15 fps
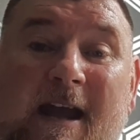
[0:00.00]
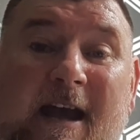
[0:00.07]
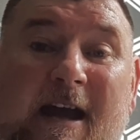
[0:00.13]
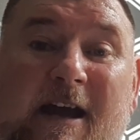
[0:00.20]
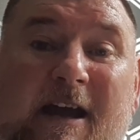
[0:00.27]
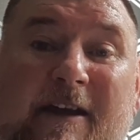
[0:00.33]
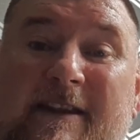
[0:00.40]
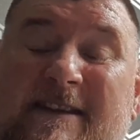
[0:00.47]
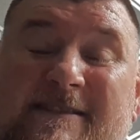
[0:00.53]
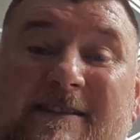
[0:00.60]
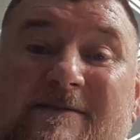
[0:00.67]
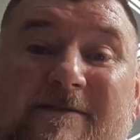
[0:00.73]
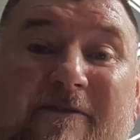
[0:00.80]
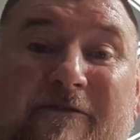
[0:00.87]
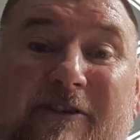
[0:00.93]
this
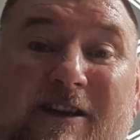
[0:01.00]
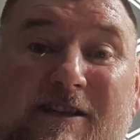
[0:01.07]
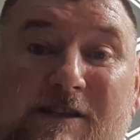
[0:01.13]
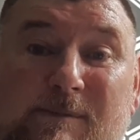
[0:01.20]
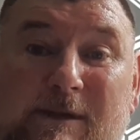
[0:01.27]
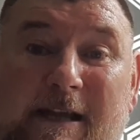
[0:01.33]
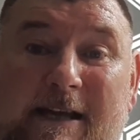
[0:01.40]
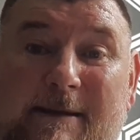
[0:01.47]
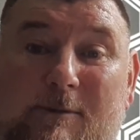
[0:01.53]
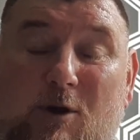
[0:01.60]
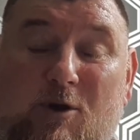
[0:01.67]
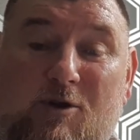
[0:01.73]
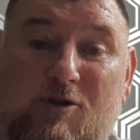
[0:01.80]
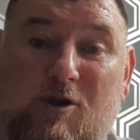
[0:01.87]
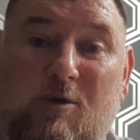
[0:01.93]
isn't feasible
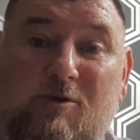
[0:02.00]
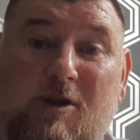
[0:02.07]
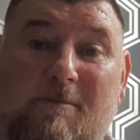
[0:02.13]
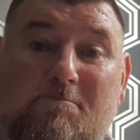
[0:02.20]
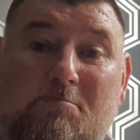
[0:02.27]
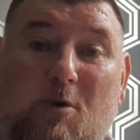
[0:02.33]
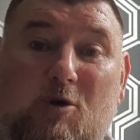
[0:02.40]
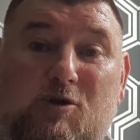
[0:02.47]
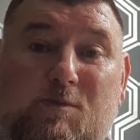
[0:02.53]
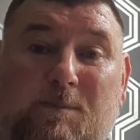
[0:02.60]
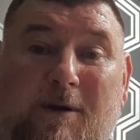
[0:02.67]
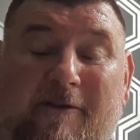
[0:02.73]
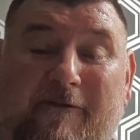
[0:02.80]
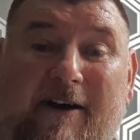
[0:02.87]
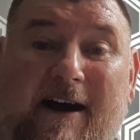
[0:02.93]
anymore. So you must
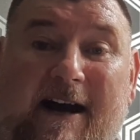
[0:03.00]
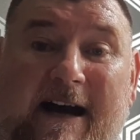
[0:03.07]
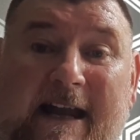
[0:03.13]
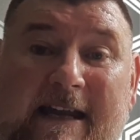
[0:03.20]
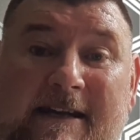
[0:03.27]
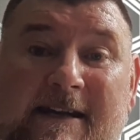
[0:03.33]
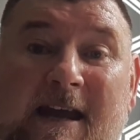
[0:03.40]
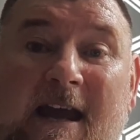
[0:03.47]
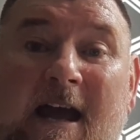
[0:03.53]
provide